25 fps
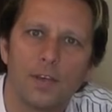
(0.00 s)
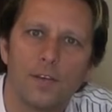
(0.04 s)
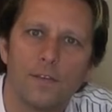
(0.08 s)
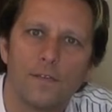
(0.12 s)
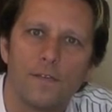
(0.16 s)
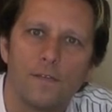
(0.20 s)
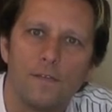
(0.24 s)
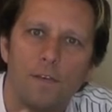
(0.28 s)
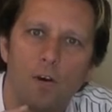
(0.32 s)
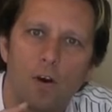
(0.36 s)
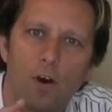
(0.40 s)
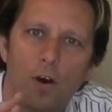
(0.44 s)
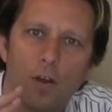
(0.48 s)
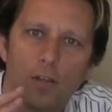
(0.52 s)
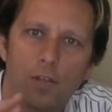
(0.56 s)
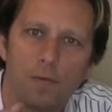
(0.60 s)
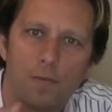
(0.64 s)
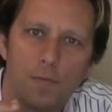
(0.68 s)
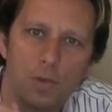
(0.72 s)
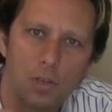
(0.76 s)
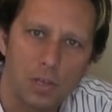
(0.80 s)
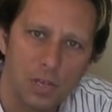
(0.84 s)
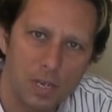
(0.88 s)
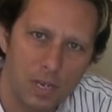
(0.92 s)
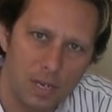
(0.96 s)
for the
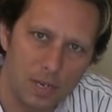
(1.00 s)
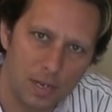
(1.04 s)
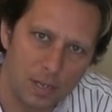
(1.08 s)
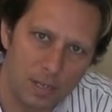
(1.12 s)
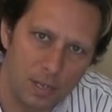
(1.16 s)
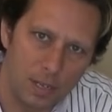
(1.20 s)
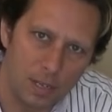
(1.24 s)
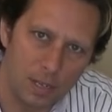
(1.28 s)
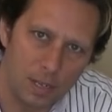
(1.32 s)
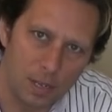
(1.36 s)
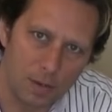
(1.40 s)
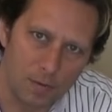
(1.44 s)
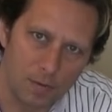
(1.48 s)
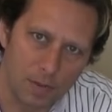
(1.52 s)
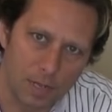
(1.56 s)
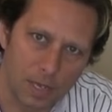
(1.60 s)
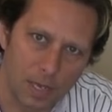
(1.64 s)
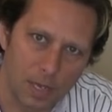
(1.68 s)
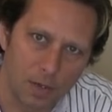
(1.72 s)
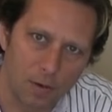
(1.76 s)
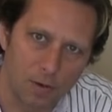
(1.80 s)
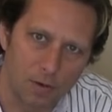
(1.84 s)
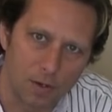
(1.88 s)
machine that you're using.